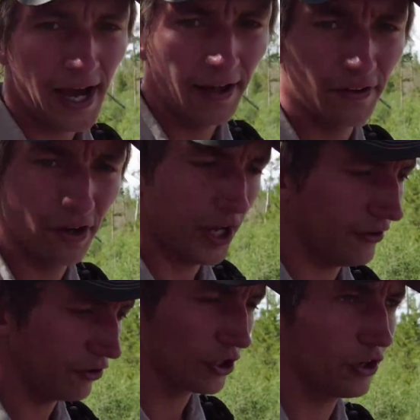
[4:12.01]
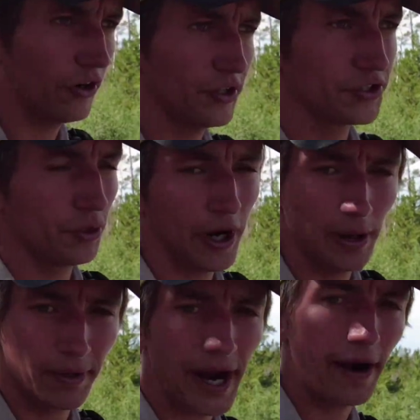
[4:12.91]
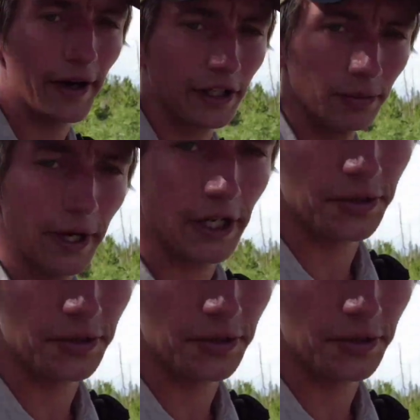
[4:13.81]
And if you're curious, the way I'm carrying the bear